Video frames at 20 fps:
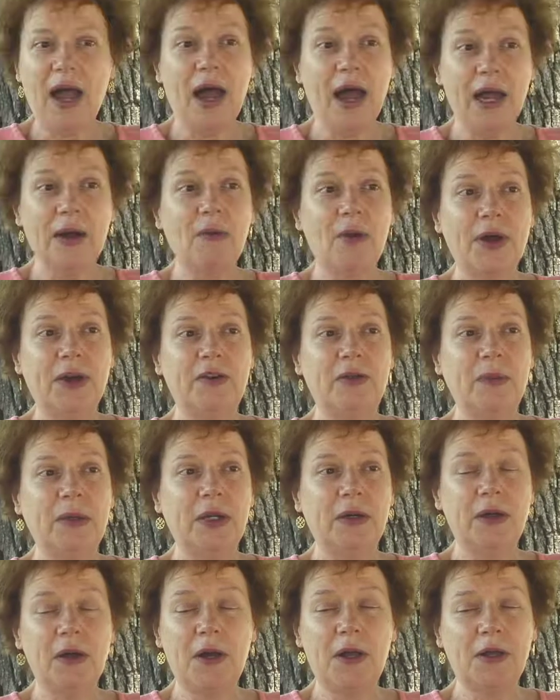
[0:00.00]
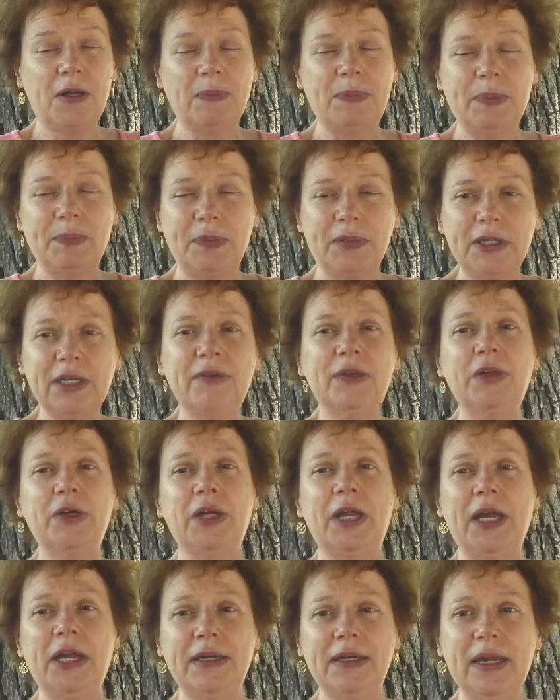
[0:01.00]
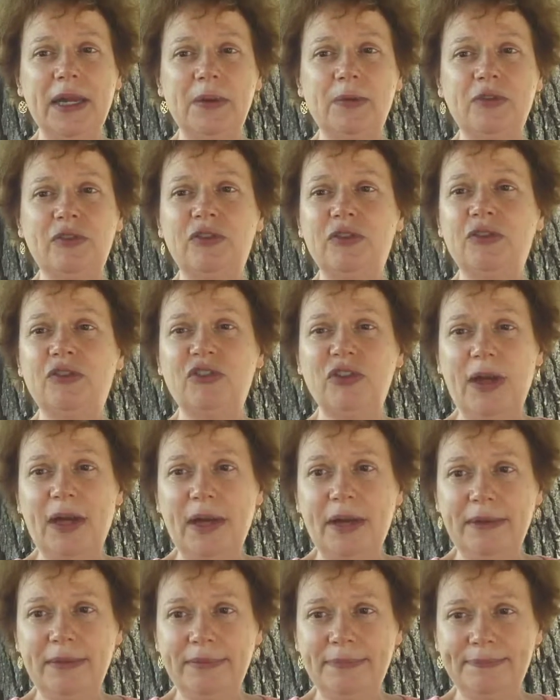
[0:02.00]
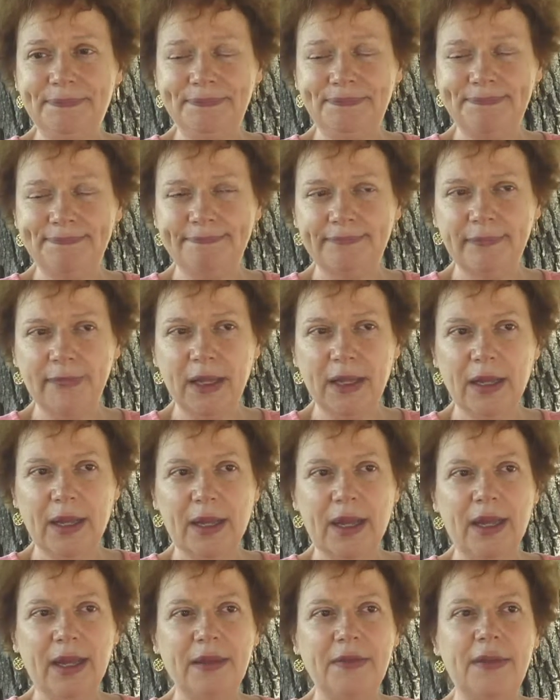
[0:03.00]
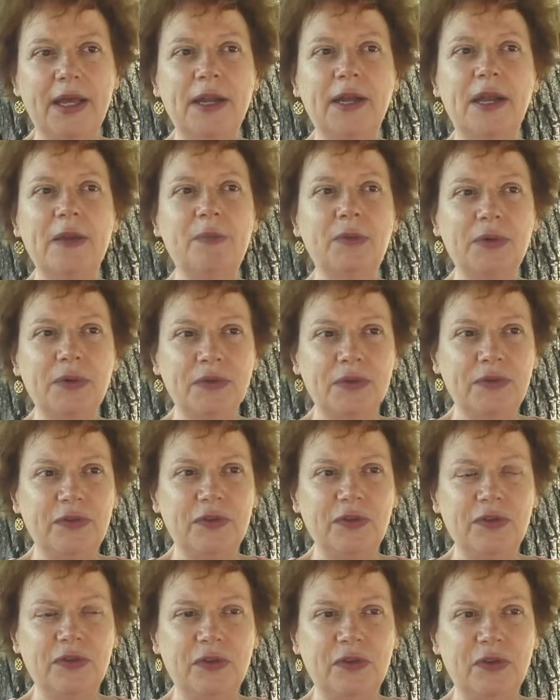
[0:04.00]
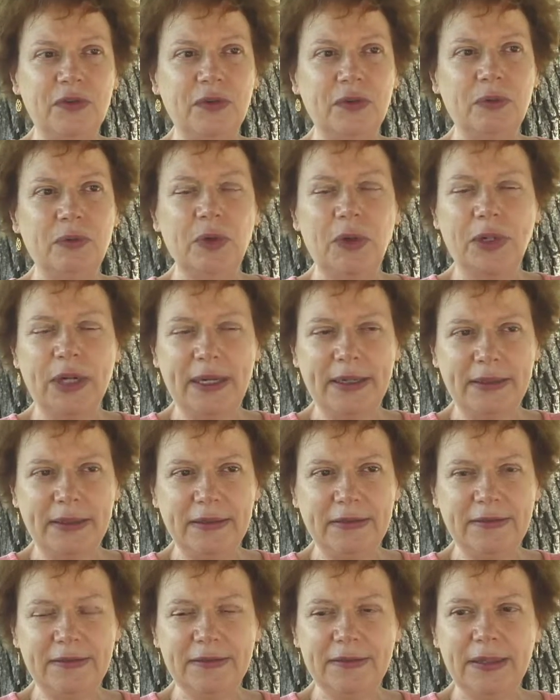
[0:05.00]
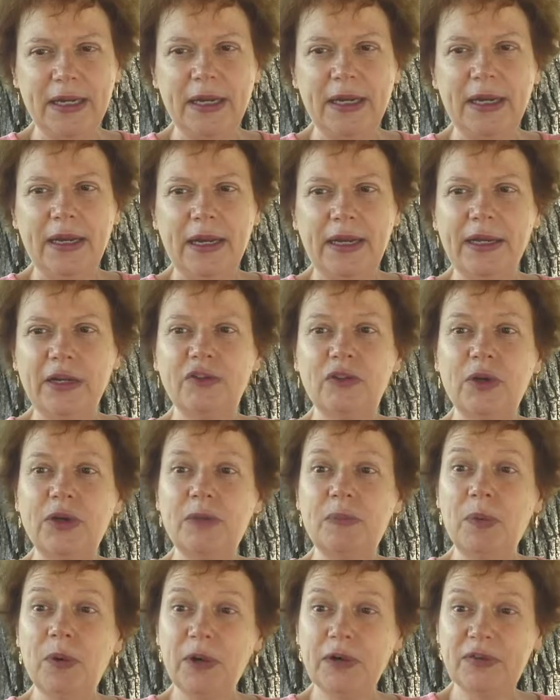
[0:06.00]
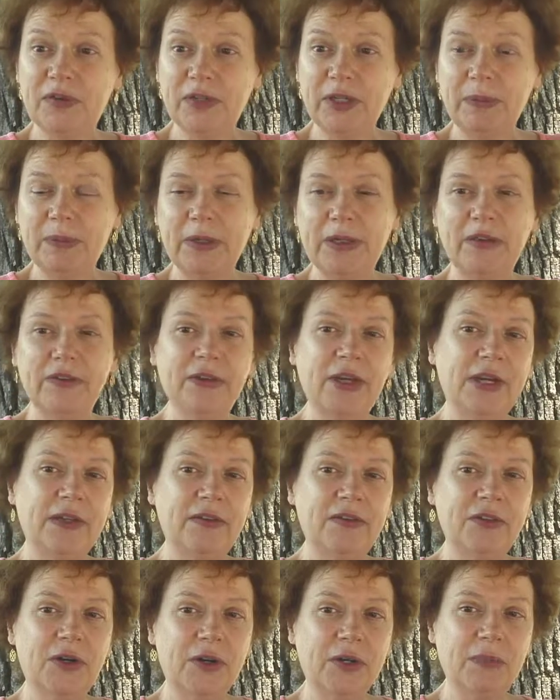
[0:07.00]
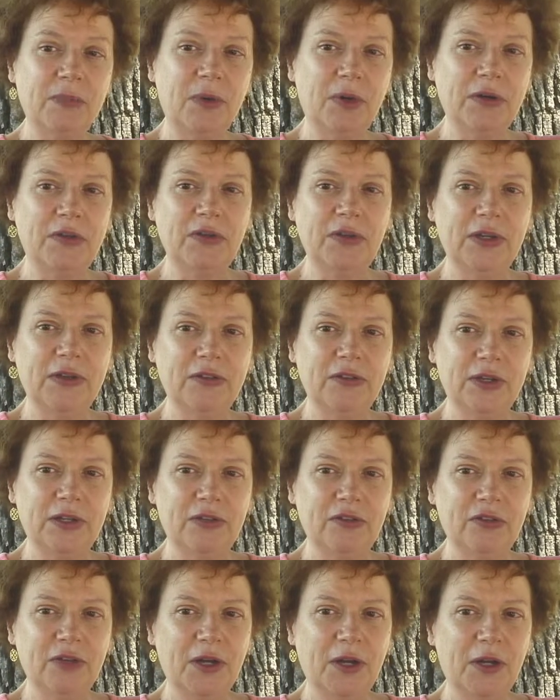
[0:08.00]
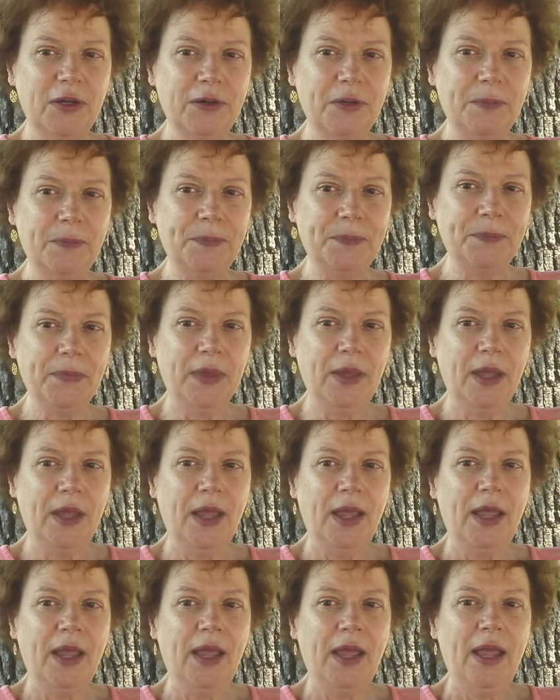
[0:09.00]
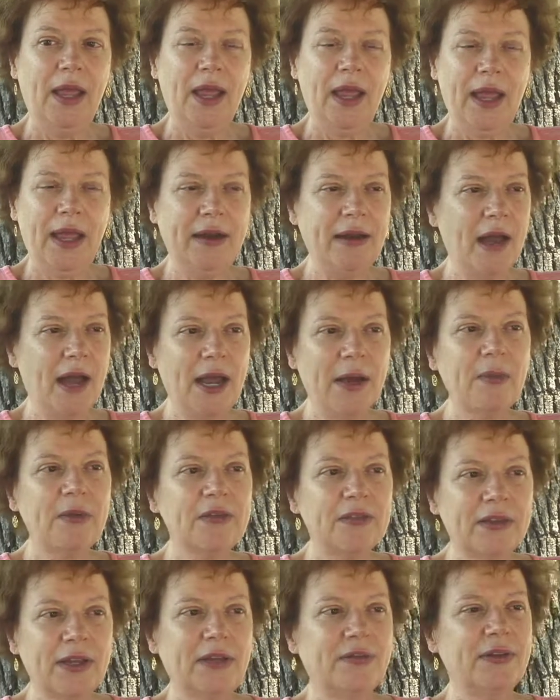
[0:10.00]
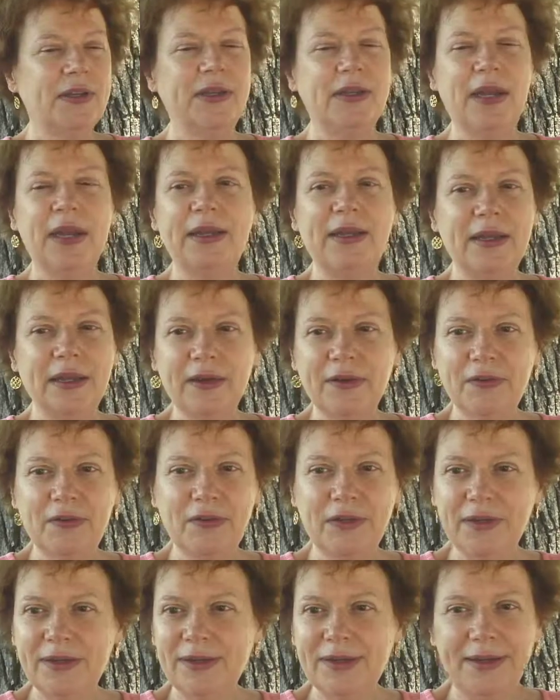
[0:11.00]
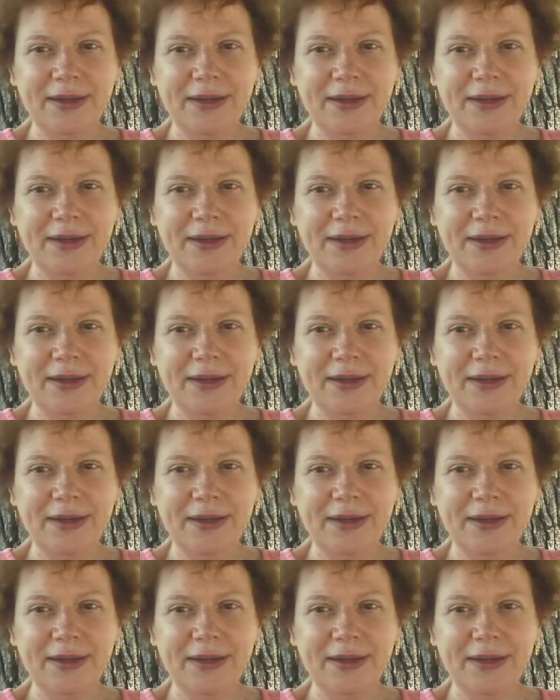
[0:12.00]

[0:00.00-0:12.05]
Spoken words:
I wanted to be a caller, but believe it or not, I was too shy. Then I moved to Rhode Island, and I joined a Morris team because I had started Morris dancing in Chicago. And I was given a gift